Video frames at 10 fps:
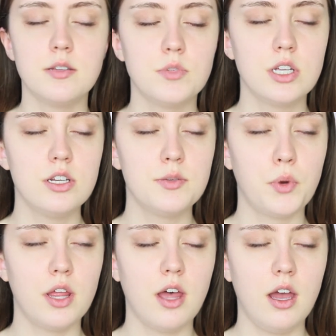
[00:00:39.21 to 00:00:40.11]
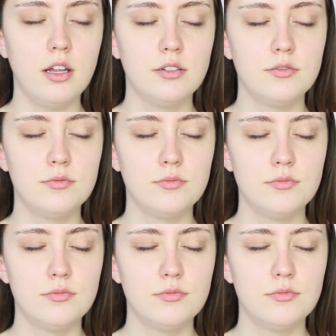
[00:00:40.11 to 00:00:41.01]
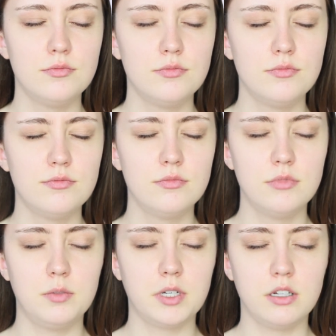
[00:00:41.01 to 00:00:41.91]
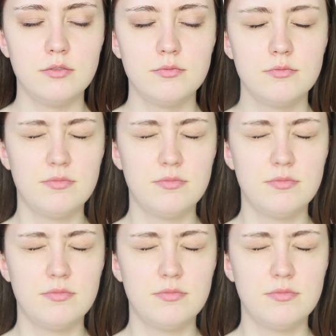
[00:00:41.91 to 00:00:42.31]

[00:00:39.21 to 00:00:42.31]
so I'm just gonna spray that. Oh my god.